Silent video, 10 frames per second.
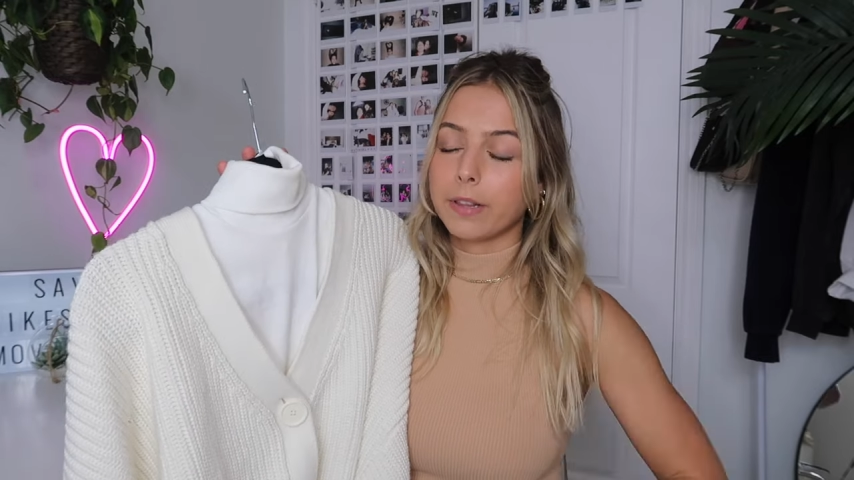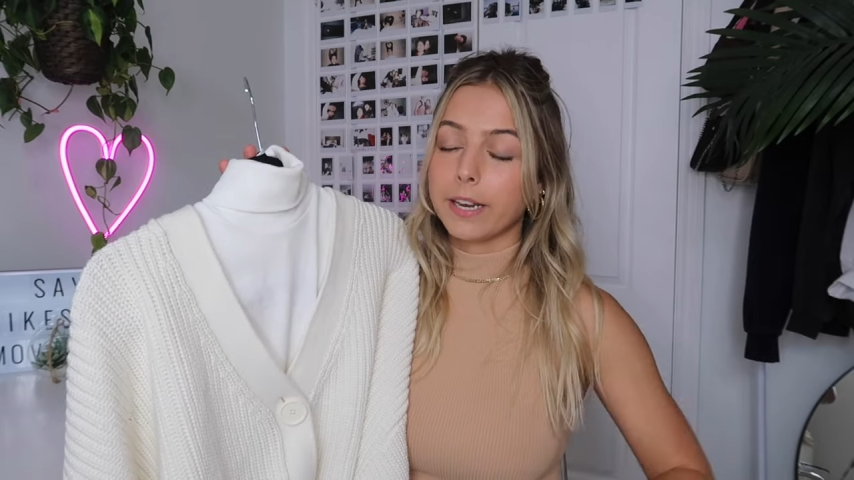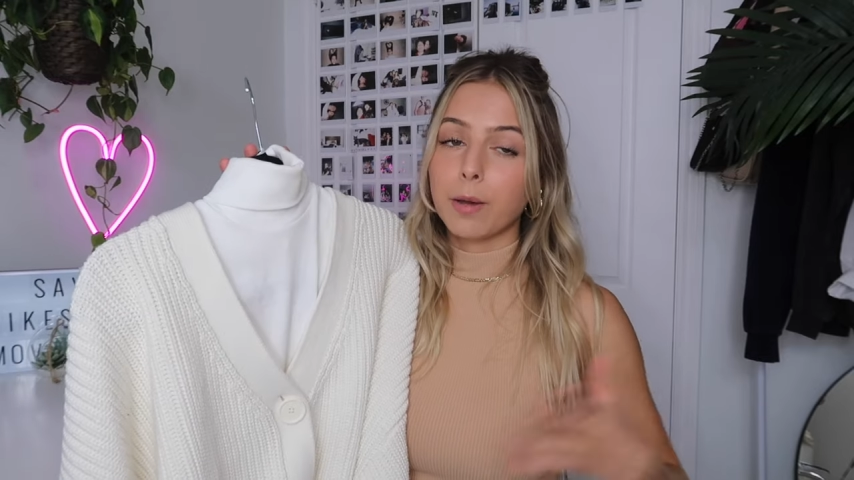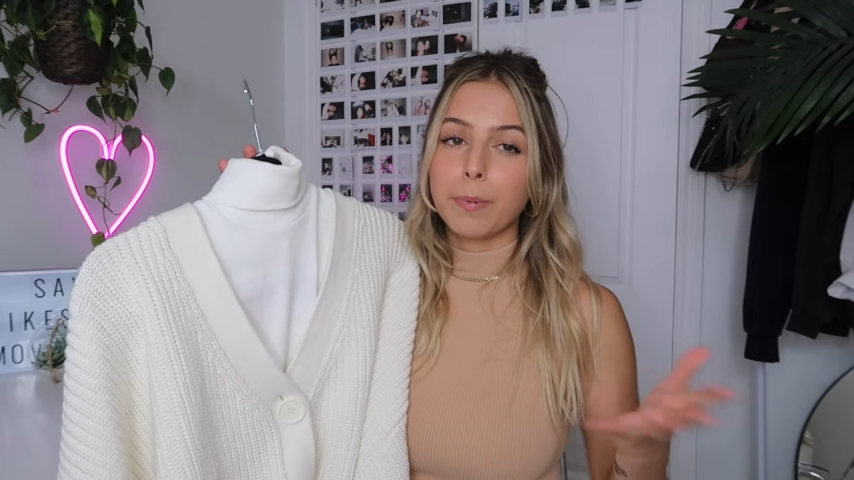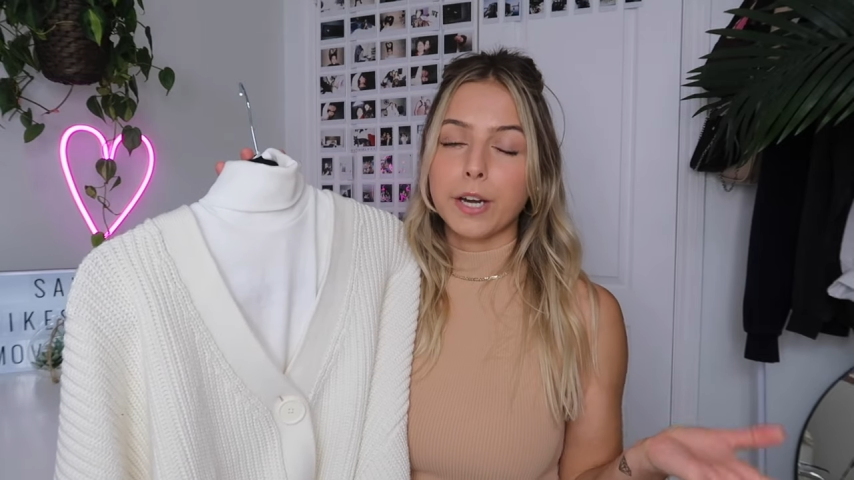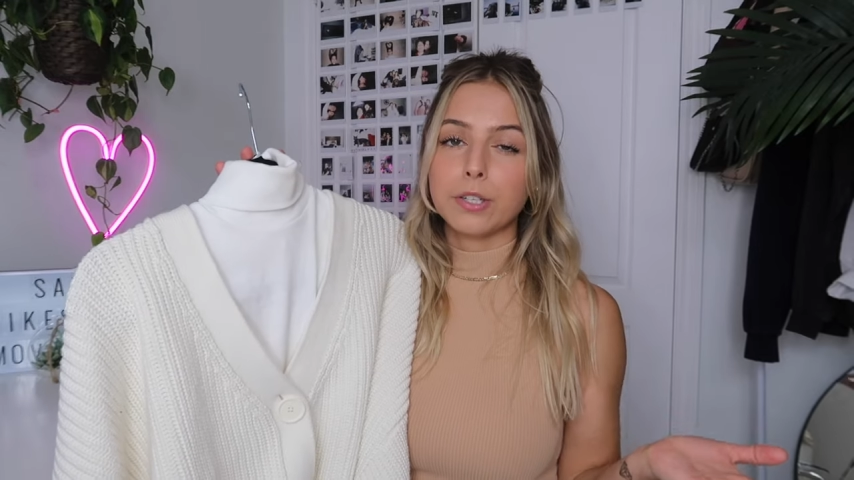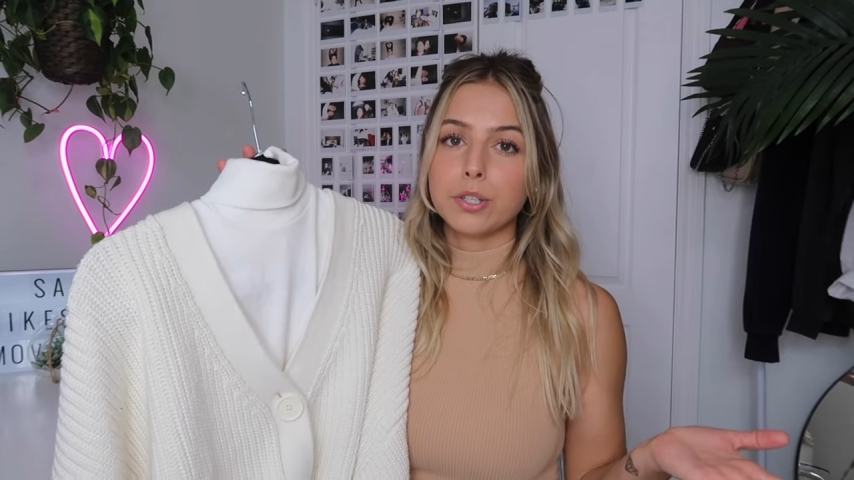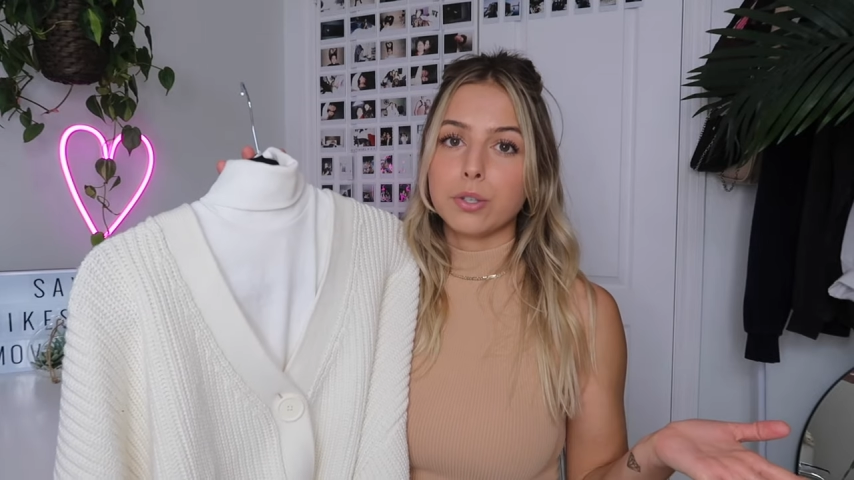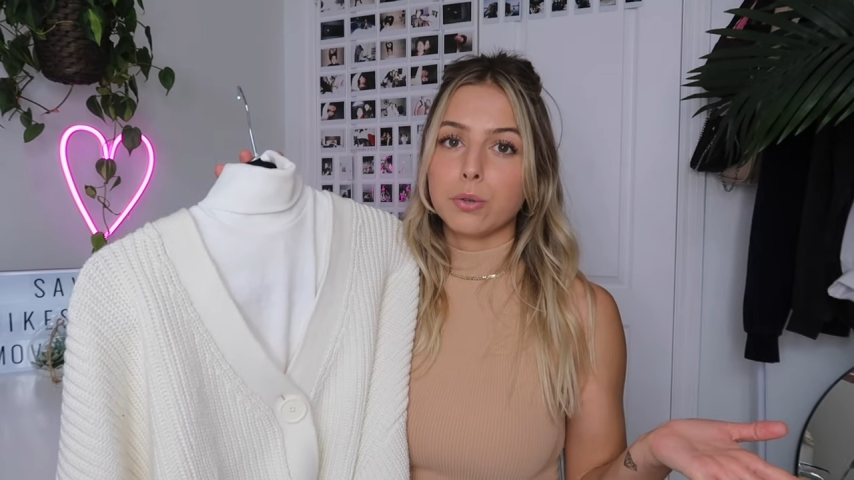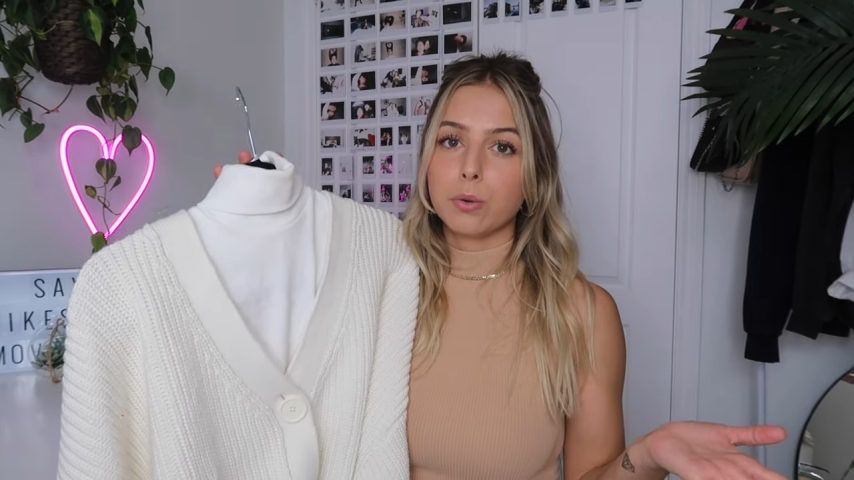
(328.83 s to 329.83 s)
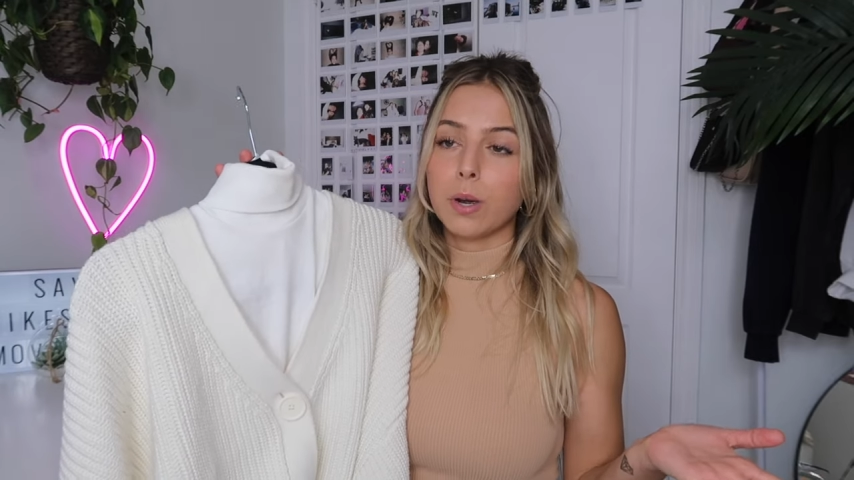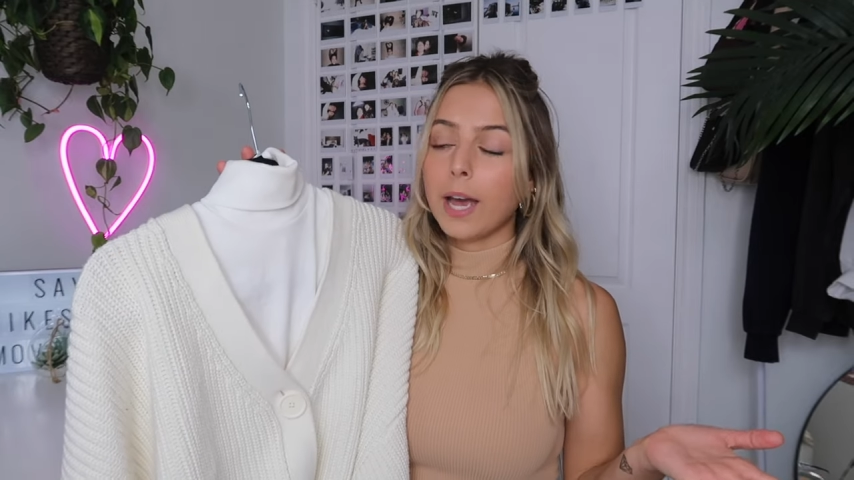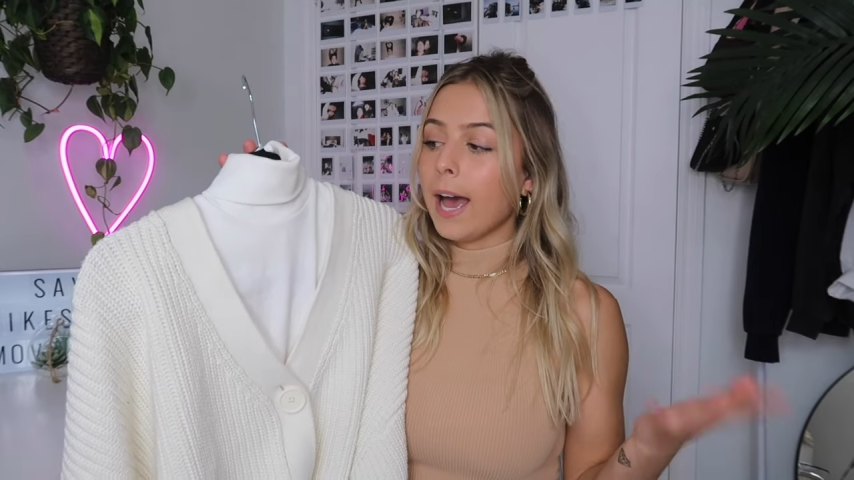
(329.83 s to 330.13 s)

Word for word: than compared to